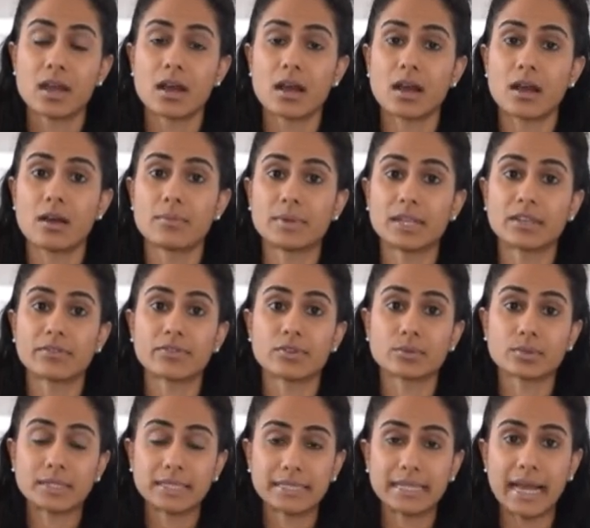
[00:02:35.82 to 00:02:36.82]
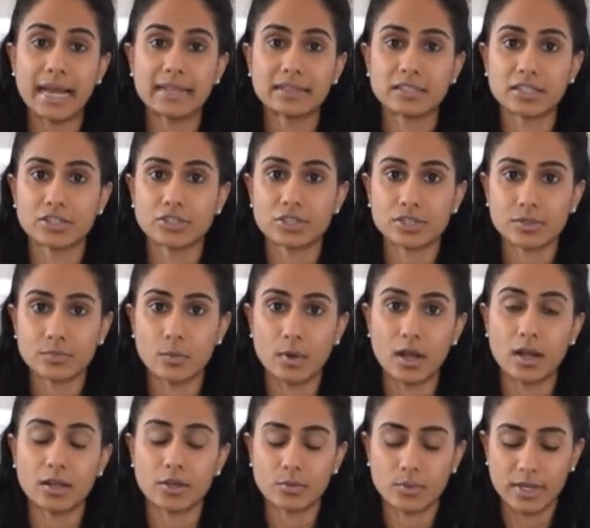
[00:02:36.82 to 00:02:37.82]
And if you're standing, just
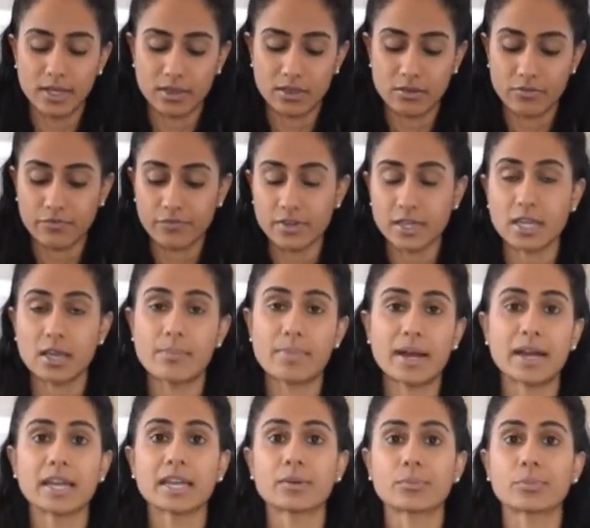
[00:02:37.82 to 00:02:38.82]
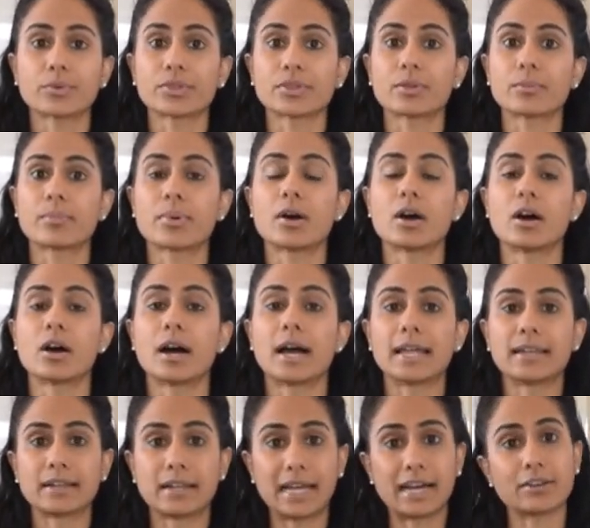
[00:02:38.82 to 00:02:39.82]
work with the feet about hip width apart
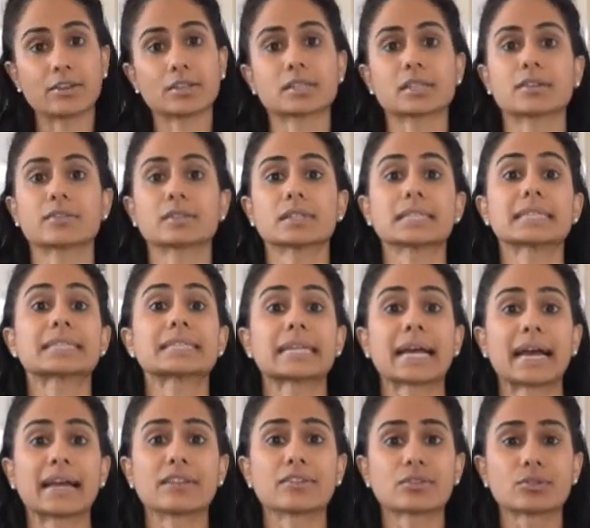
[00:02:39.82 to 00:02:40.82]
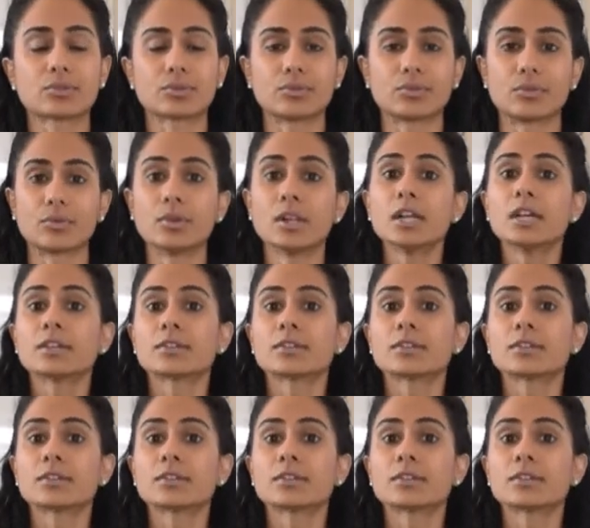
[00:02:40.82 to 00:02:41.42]
and allow yourself to stand tall